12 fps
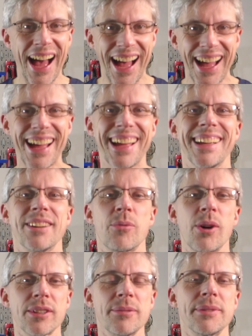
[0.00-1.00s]
Hi, and
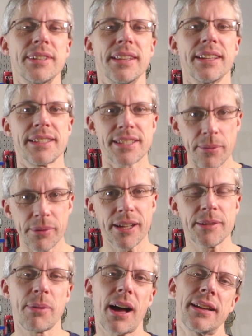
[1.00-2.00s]
welcome to the Assembly
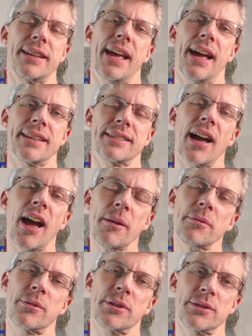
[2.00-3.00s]
Lines Podcast.
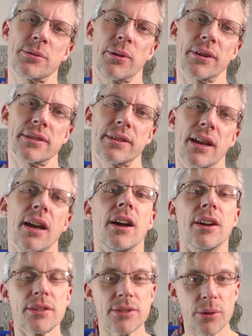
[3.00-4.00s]
I'm Chris Torrence.
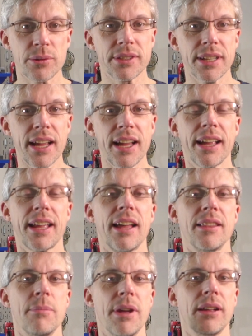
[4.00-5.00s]
So today I
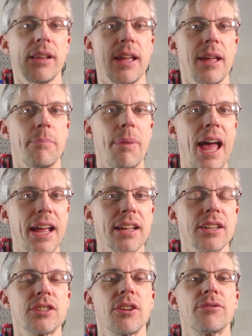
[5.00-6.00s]
got in the mail a
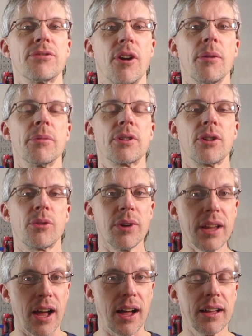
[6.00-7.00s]
package from
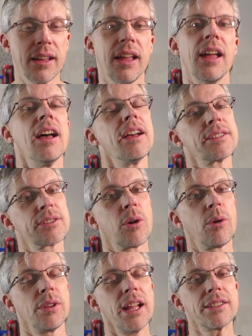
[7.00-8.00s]
Korea.
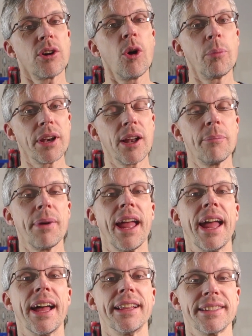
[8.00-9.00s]
So let's open it up
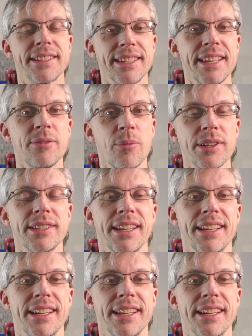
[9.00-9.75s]
and see what's